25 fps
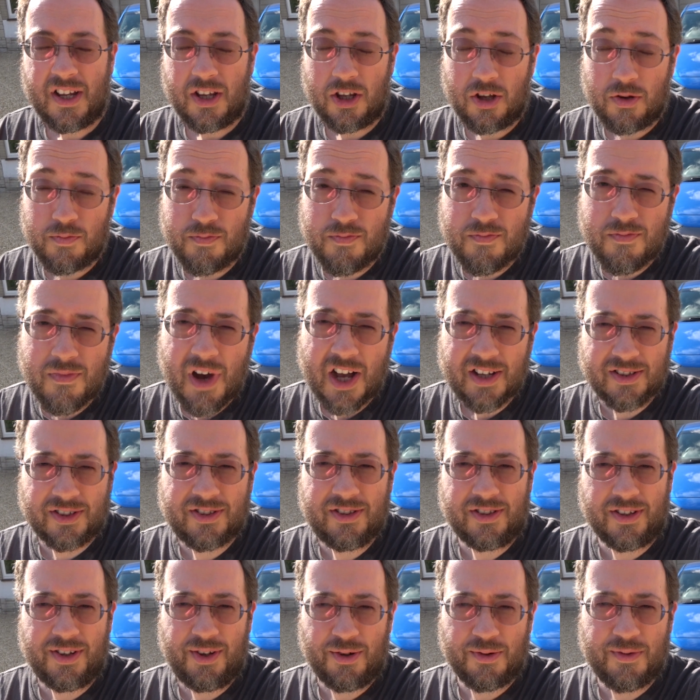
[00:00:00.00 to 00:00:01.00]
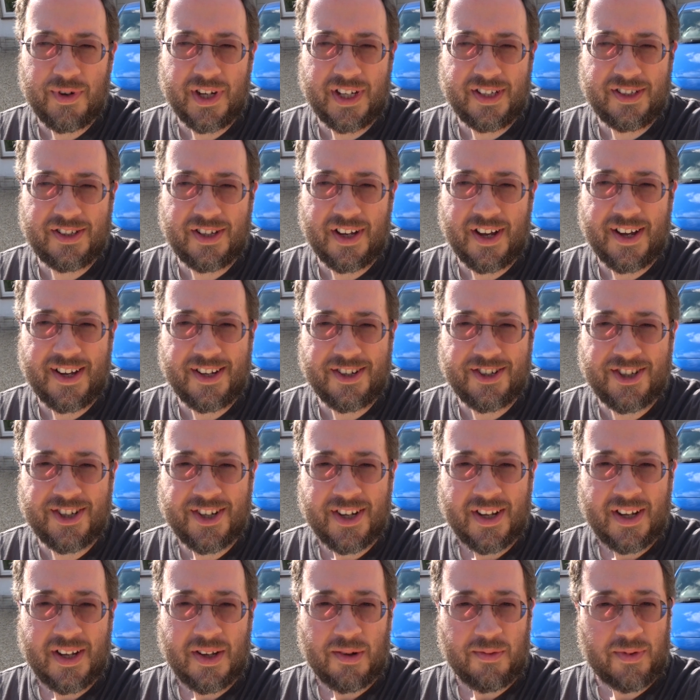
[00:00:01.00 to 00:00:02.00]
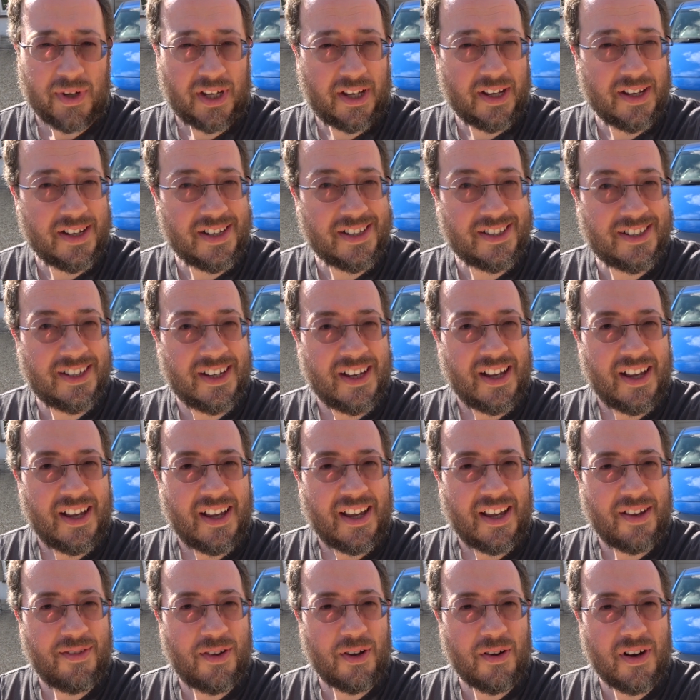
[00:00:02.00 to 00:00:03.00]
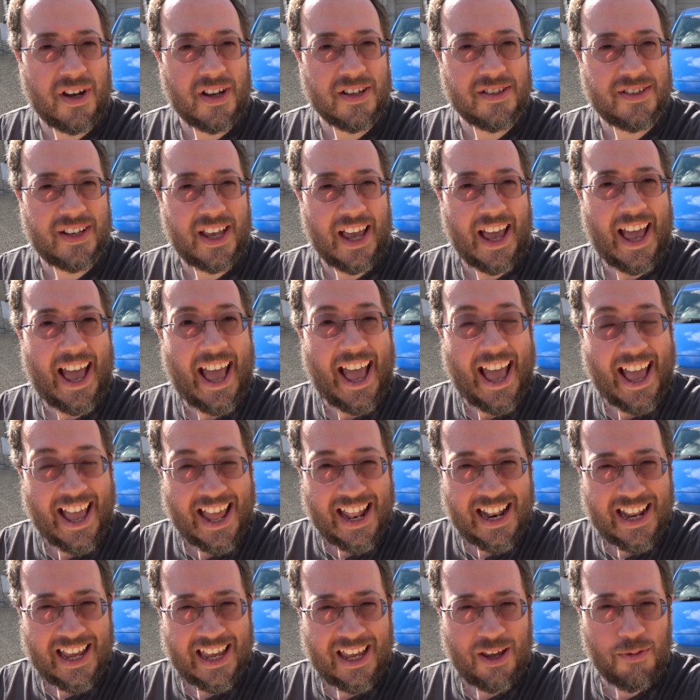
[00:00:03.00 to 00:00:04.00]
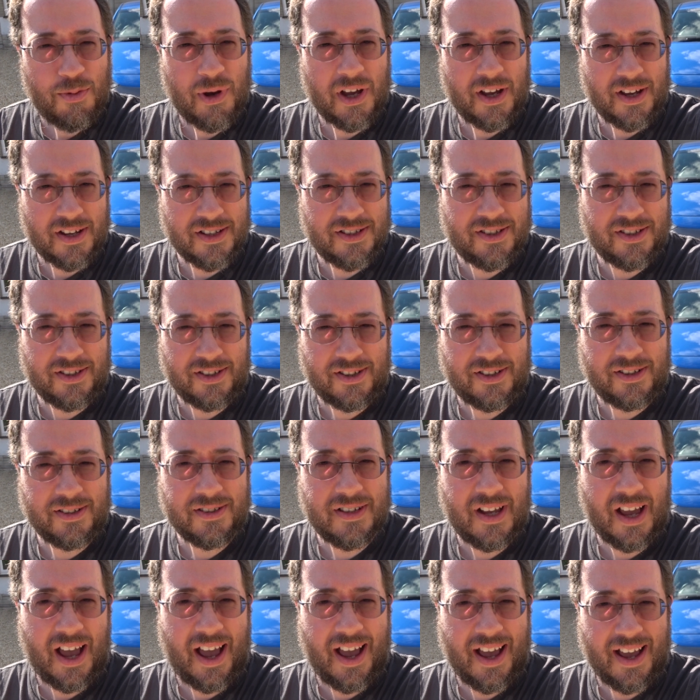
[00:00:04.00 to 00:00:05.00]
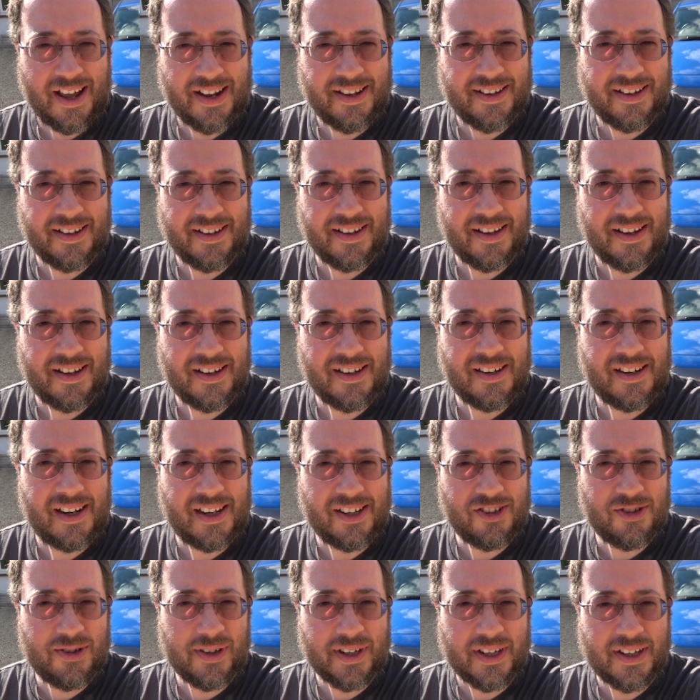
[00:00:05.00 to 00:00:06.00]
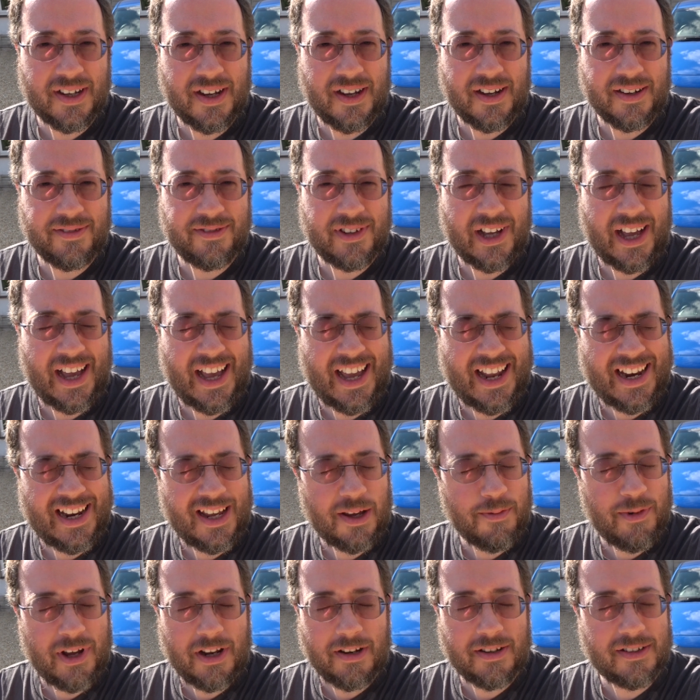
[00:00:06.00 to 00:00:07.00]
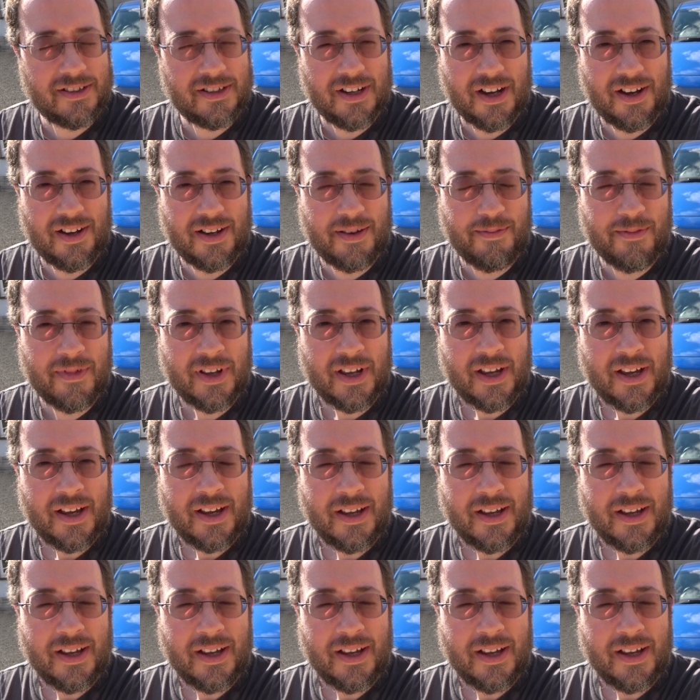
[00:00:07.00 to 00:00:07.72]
You must do your research, because if you ask any person who's had an electric car for any amount of time,